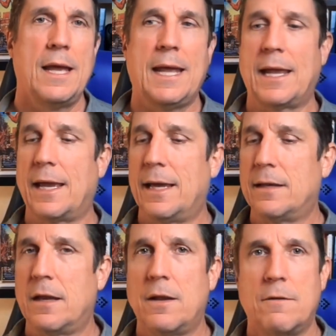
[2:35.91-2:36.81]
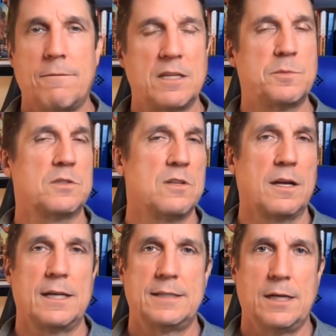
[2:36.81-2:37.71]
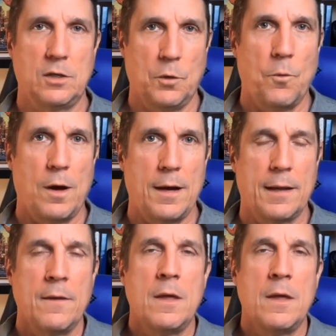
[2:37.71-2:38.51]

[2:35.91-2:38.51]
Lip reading: And Facebook's not going to tell you why.